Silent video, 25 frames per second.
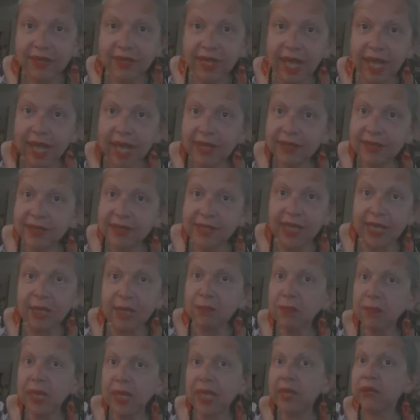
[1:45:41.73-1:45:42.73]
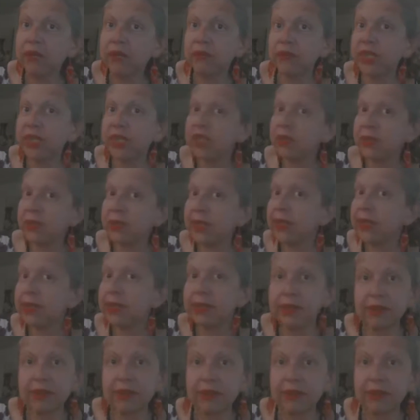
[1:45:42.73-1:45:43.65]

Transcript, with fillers: got 10 million retweets.